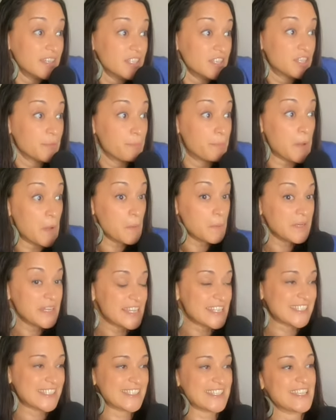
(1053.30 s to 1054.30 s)
The
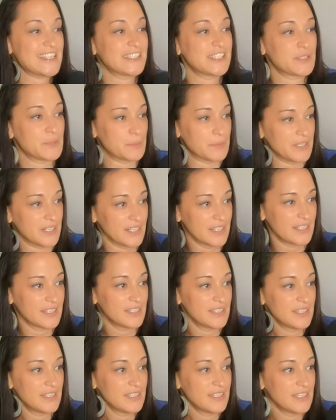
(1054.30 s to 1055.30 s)
bonus is the work.
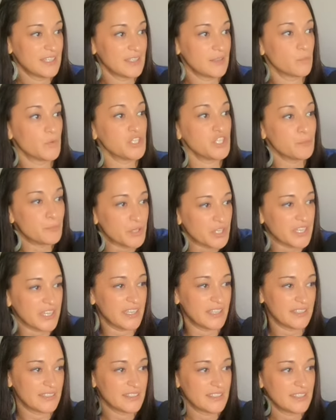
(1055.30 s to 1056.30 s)
Yes. When you book
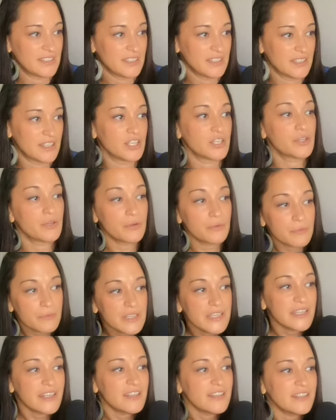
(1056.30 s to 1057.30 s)
it. I the agree.
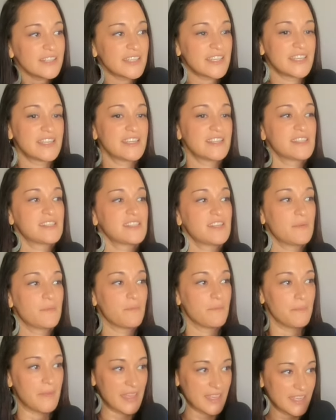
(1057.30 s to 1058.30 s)
career is
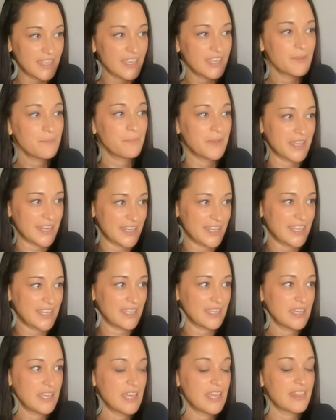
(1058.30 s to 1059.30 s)
making
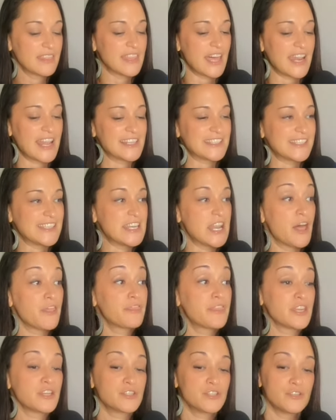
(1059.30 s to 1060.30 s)
money, that has
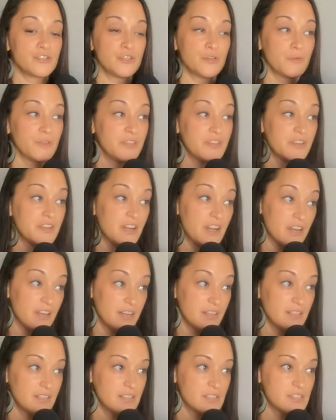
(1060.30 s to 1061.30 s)
nothing to do with your
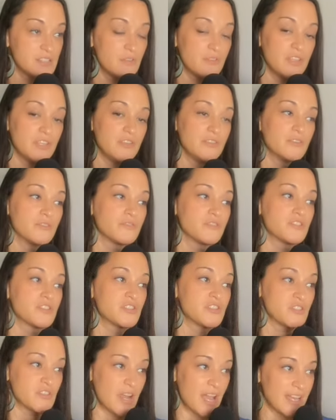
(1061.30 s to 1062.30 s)
art so that you don't
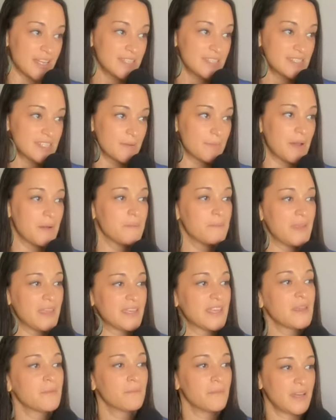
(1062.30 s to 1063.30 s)
stress about
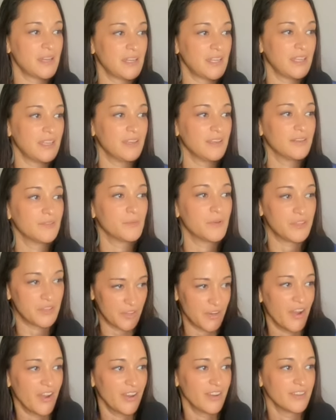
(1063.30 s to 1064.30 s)
making money with your
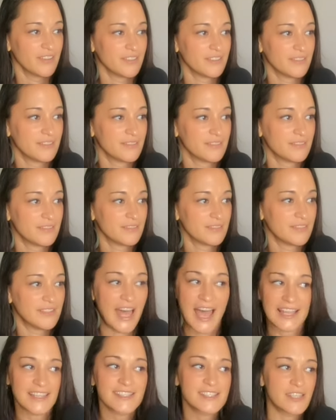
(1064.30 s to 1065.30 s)
art. Yes.
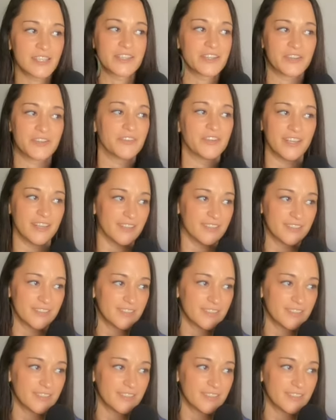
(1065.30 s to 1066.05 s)
That's I, the career.